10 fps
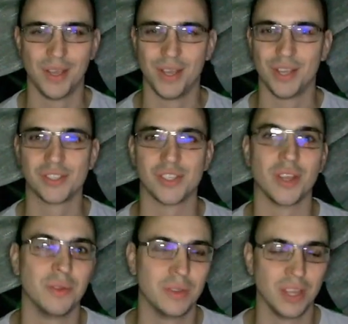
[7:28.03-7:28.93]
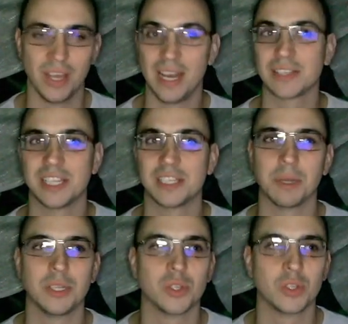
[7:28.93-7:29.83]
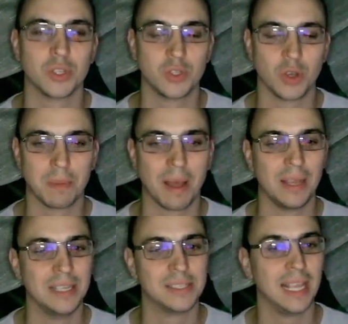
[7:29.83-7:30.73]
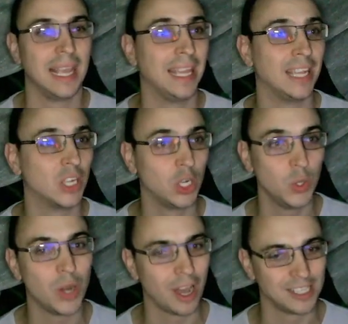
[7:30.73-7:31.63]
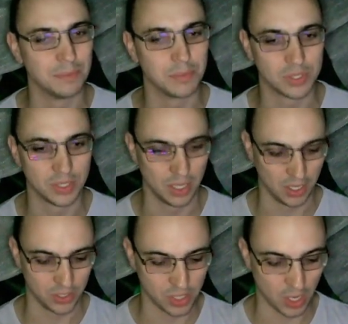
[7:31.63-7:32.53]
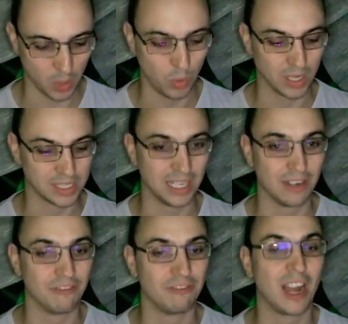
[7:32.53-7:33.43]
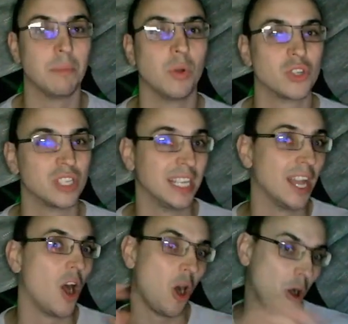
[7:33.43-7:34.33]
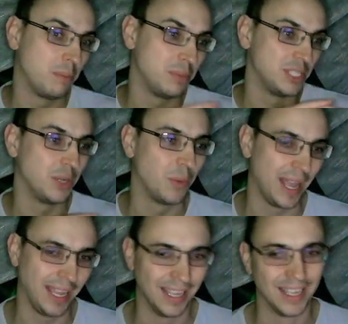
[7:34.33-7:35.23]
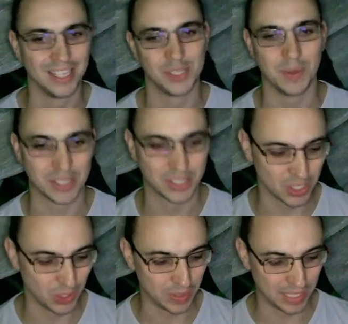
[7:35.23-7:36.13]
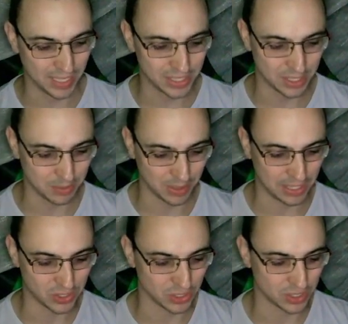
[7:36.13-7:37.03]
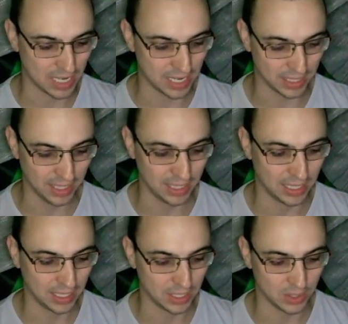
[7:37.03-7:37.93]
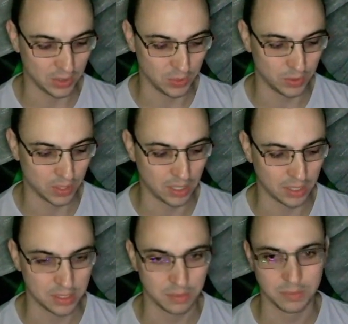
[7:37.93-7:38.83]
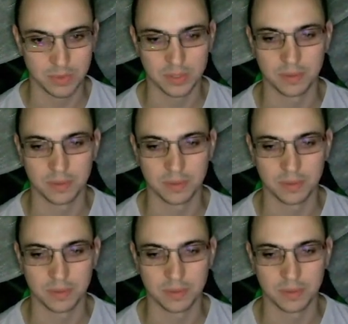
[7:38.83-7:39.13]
So the next setting I'm going to talk about is include items. So it works in very much the opposite way to exclude list, but let's just add in include items.